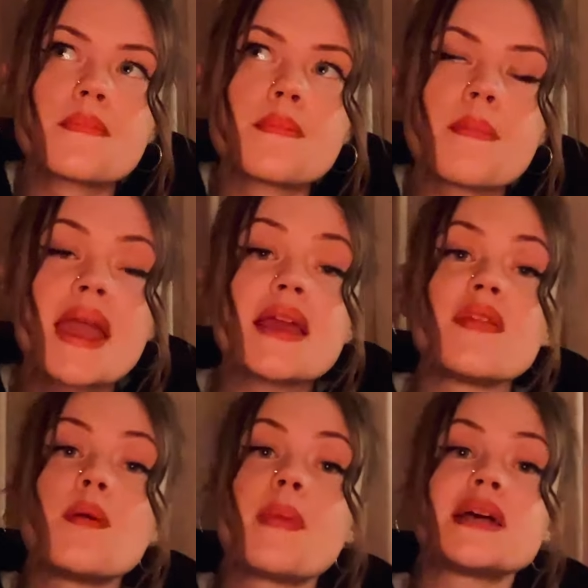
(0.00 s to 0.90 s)

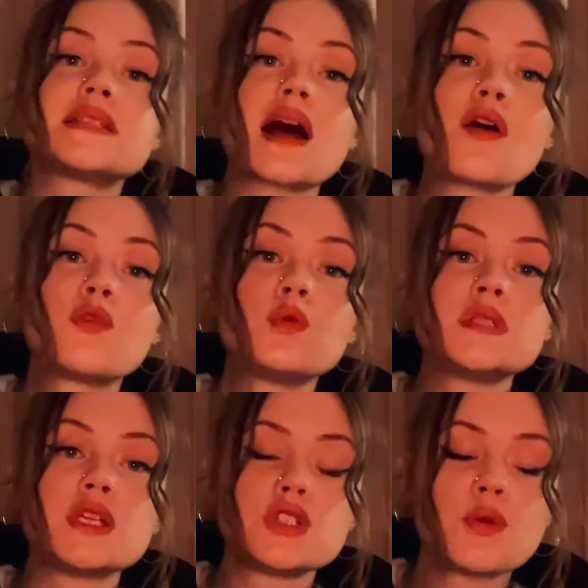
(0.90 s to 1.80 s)
making the best out of all
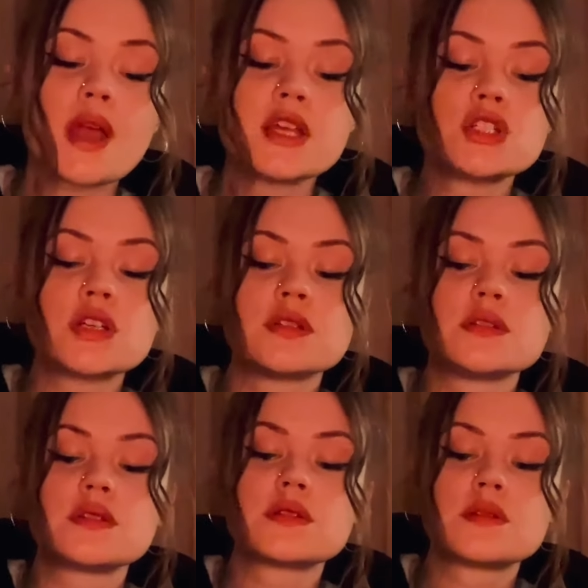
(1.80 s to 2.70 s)

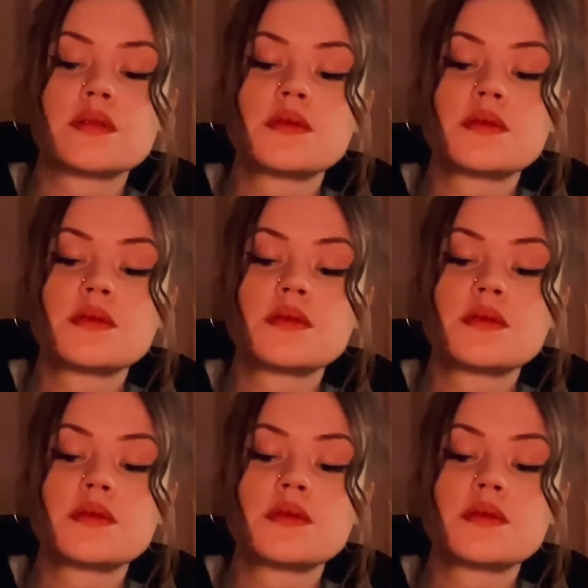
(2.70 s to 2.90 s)
situations.